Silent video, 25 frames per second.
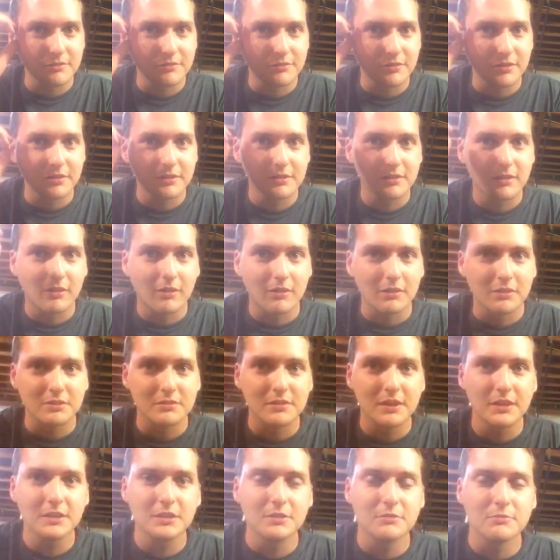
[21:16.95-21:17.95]
Fun cars.
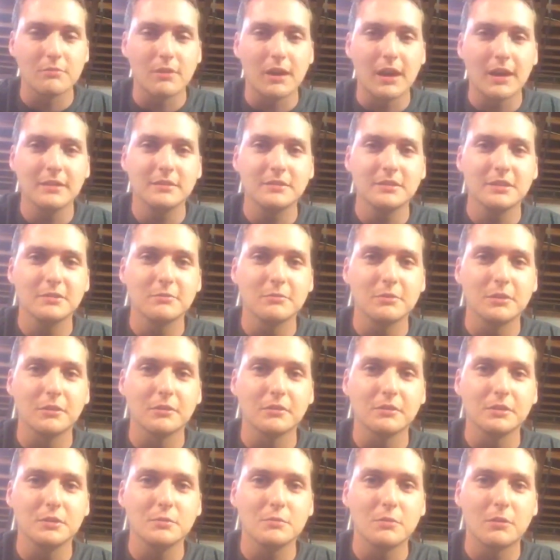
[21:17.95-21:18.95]
Thank you, Ryan Tidwell.
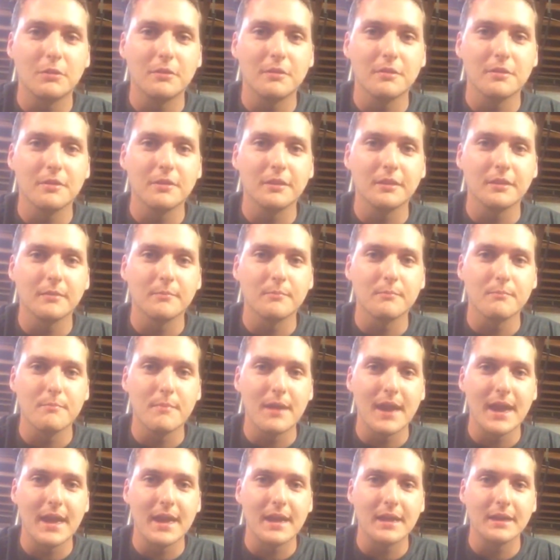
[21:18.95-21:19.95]
You are the
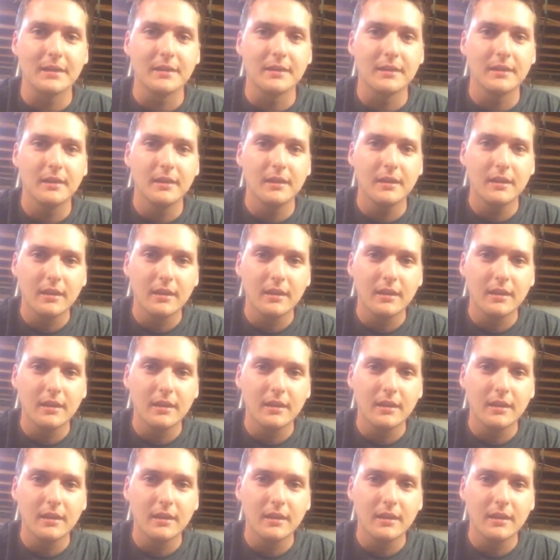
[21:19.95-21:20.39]
man.